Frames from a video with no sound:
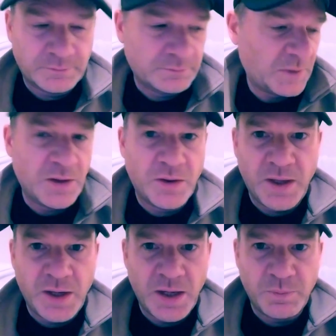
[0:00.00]

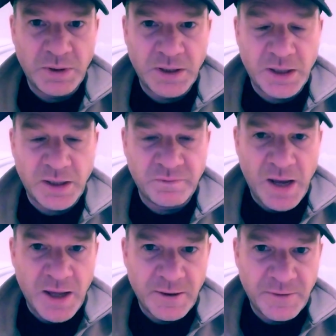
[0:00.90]
They believe
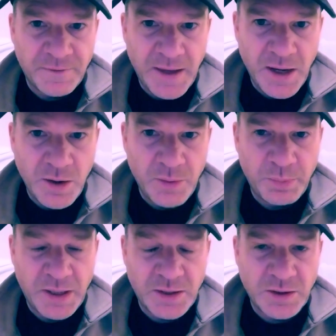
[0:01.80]
that their
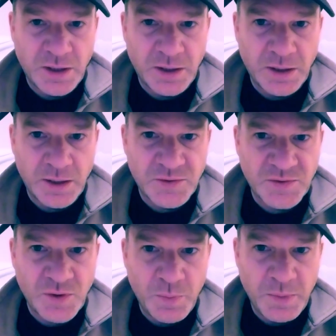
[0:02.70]
opinion is
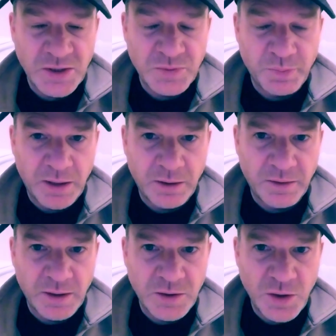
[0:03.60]
so much better
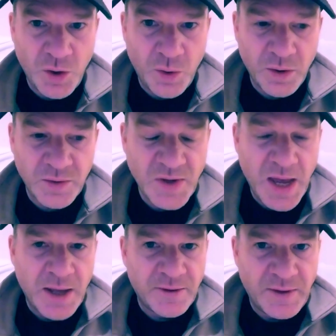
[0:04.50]
than yours
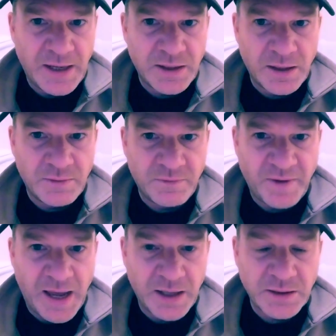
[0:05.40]
that, in
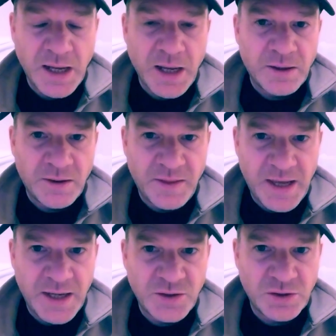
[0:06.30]
fact,
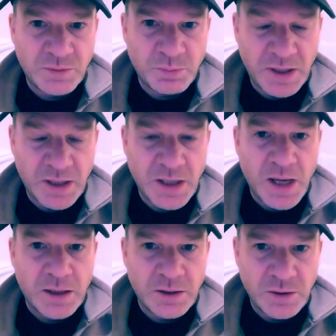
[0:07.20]
they should be
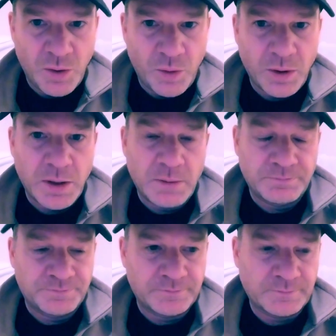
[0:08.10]
your
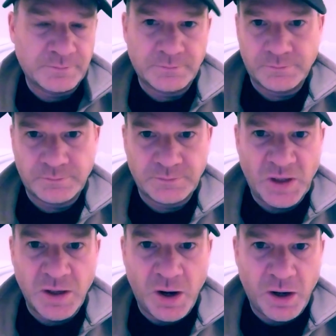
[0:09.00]

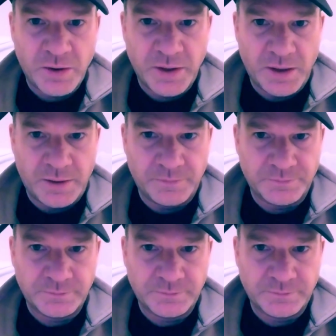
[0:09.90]
guardian.